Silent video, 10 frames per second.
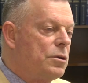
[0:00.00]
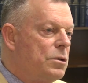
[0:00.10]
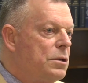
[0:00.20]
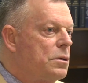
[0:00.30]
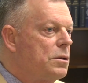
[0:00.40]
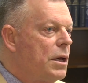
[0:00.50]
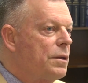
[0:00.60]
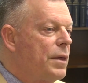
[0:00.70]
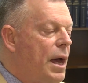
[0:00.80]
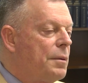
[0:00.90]
you need to
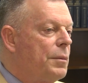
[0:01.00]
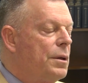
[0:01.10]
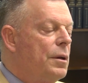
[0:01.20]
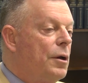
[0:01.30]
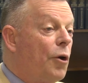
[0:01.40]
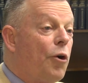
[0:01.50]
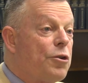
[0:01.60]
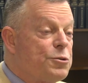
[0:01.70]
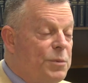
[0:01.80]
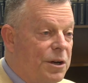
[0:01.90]
take that
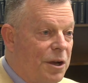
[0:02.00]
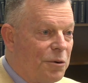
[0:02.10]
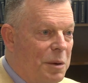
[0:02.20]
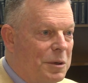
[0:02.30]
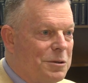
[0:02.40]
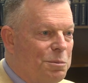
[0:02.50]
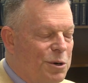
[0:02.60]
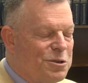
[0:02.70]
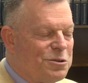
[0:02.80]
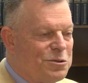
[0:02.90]
earnest money agreement, the
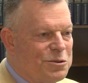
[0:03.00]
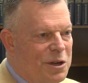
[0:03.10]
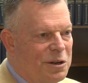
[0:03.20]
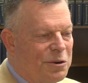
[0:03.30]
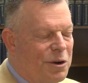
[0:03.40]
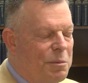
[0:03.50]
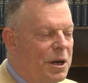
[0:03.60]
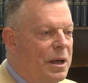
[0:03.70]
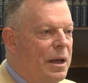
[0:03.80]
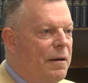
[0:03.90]
purchase and sale
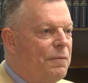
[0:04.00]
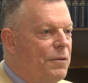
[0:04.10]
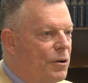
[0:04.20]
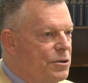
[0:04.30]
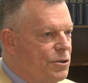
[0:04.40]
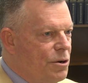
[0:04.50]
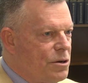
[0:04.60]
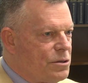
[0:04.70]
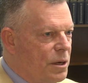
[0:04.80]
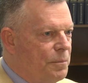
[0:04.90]
agreement, very
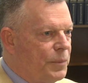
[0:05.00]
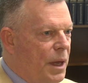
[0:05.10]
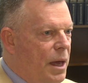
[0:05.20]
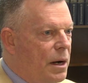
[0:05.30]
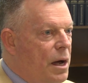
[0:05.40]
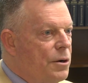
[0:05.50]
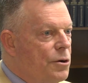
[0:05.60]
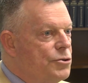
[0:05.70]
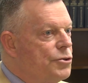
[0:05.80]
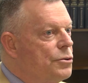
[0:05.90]
seriously. And I
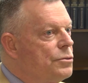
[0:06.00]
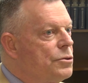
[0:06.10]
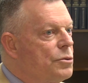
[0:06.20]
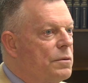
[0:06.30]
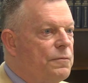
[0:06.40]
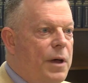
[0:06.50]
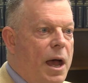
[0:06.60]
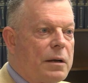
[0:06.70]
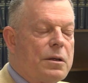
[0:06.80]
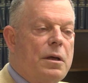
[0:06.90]
urge you to, in
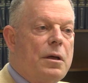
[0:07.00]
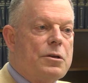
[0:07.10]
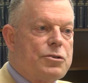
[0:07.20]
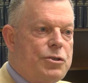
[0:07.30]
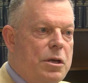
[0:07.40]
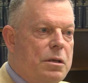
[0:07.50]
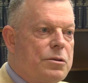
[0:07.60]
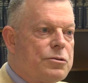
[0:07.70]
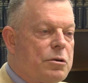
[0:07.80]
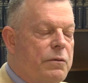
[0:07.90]
fact, seek
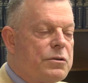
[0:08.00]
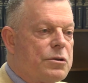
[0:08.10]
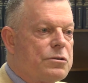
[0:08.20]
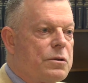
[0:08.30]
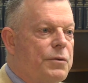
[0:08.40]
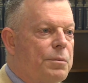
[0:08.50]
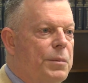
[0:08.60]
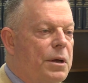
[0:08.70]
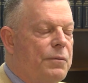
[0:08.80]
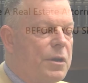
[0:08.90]
the services of
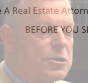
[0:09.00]
an